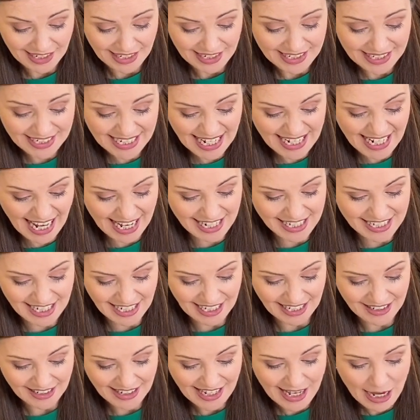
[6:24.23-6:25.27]
It's dead handy.
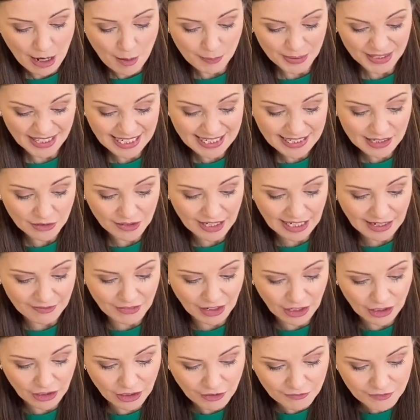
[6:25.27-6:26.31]
But that's going to give
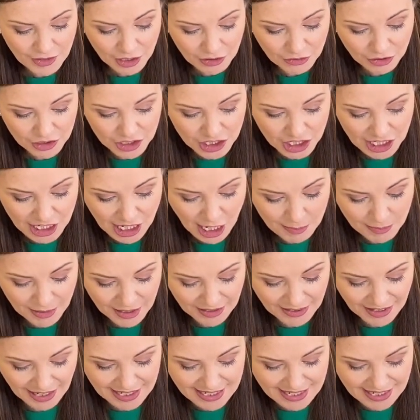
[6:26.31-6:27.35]
a lovely crunchy topping
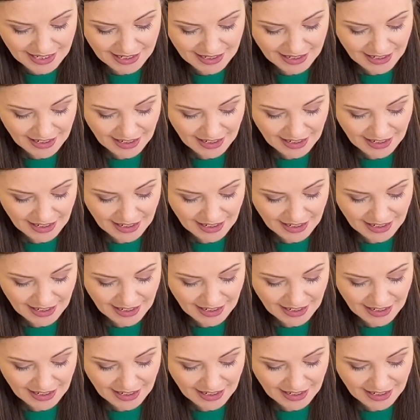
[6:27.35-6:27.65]
on this.